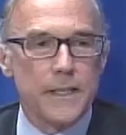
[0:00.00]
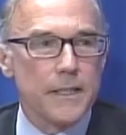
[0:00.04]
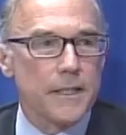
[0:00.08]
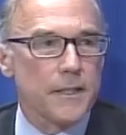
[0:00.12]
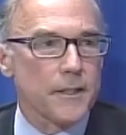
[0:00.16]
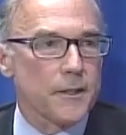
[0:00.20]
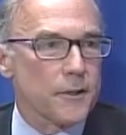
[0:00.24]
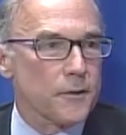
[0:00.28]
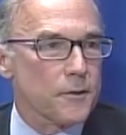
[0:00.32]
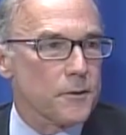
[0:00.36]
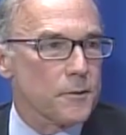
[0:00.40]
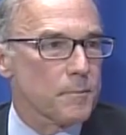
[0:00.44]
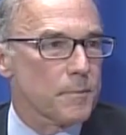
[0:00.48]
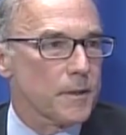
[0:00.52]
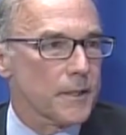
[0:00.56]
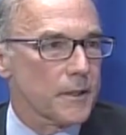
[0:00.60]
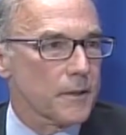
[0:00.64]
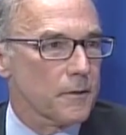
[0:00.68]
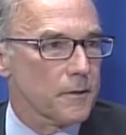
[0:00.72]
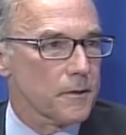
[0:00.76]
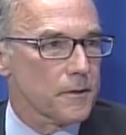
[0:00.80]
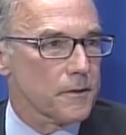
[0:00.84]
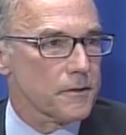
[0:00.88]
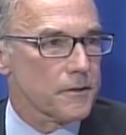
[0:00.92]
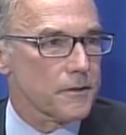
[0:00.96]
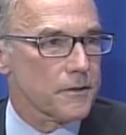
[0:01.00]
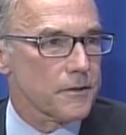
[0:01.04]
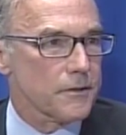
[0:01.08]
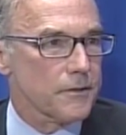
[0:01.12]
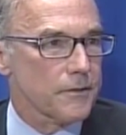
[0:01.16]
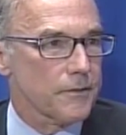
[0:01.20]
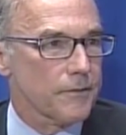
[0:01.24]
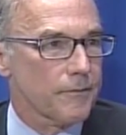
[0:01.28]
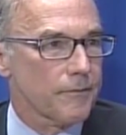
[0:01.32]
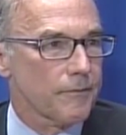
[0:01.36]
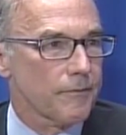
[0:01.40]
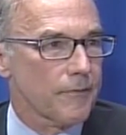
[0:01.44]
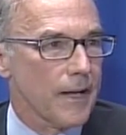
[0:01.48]
years,
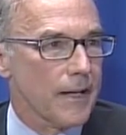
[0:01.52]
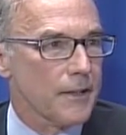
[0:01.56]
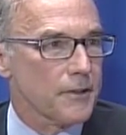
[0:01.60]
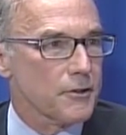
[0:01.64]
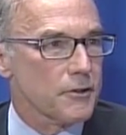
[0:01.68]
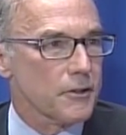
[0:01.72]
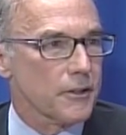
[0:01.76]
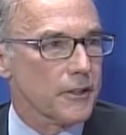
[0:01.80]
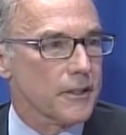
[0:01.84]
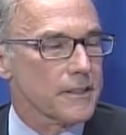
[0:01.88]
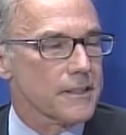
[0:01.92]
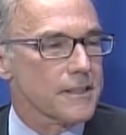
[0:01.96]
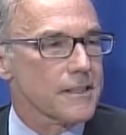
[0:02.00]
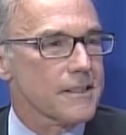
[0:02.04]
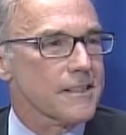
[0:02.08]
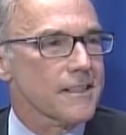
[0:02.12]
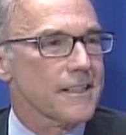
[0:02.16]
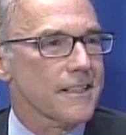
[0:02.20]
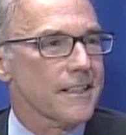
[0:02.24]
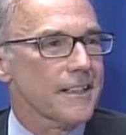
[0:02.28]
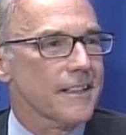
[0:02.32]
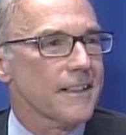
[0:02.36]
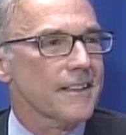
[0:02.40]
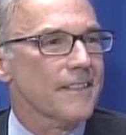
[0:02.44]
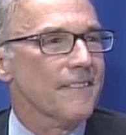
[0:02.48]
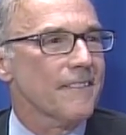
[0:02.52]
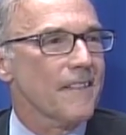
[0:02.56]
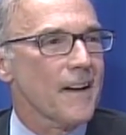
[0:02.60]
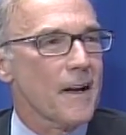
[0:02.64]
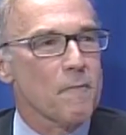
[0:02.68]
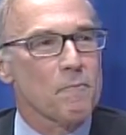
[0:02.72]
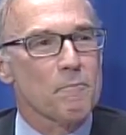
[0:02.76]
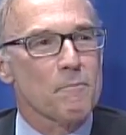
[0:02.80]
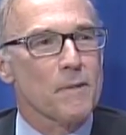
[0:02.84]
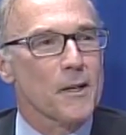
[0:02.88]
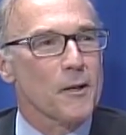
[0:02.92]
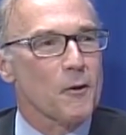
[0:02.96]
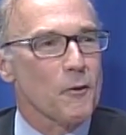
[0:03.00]
because as you can see,
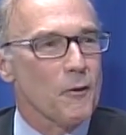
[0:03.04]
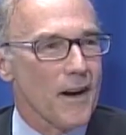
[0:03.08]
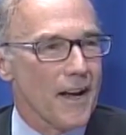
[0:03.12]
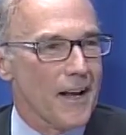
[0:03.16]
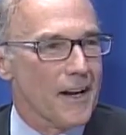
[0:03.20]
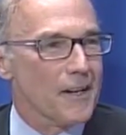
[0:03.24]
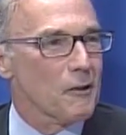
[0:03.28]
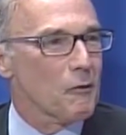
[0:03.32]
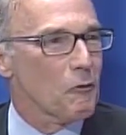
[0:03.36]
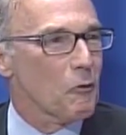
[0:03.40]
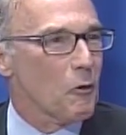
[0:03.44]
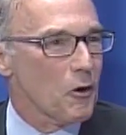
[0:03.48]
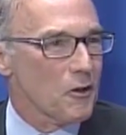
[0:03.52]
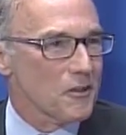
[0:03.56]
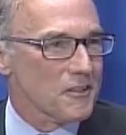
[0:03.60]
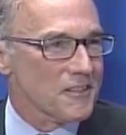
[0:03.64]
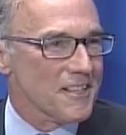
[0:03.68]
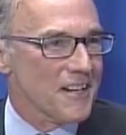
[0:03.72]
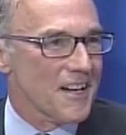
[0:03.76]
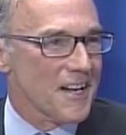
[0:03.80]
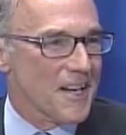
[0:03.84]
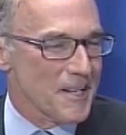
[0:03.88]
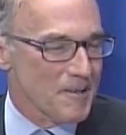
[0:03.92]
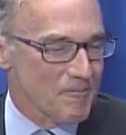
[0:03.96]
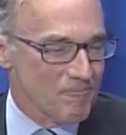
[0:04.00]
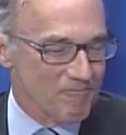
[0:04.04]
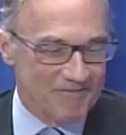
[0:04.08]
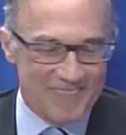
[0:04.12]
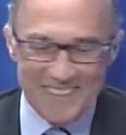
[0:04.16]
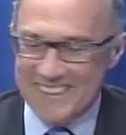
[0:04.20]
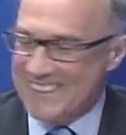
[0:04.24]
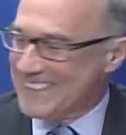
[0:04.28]
I've been around a long time.